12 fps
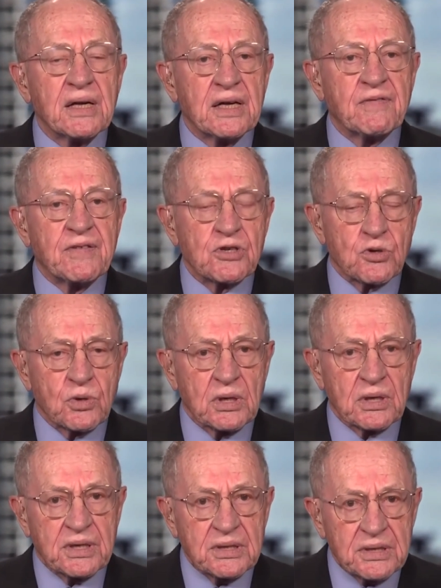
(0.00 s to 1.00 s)
If
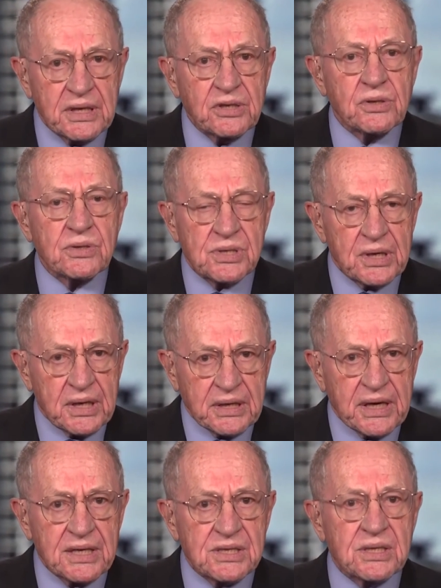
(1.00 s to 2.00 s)
Israel continues, it
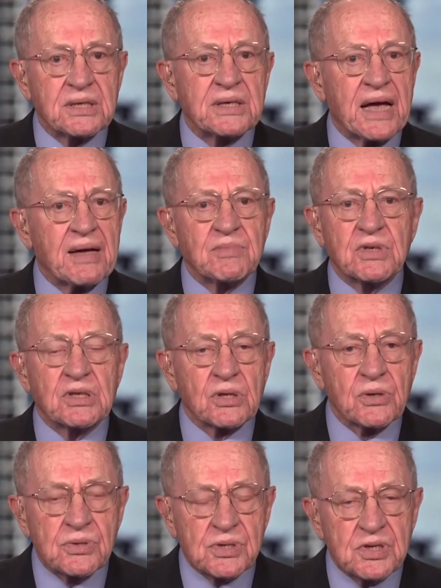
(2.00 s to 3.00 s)
gets condemned and
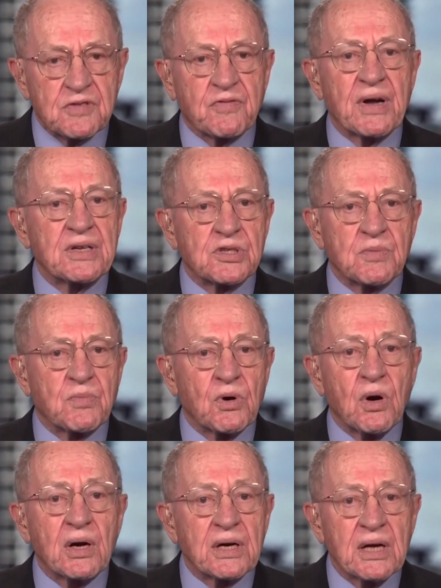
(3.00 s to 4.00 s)
loses friends
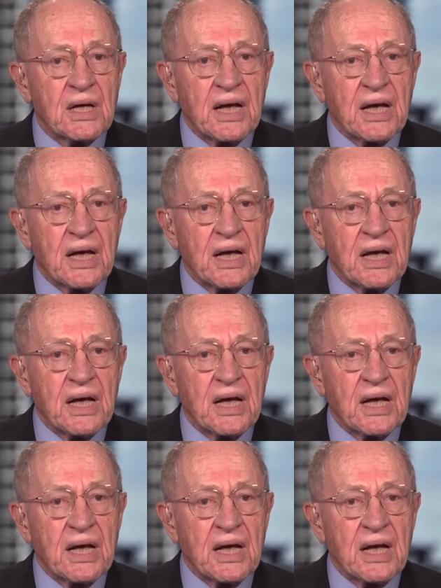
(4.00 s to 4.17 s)
abroad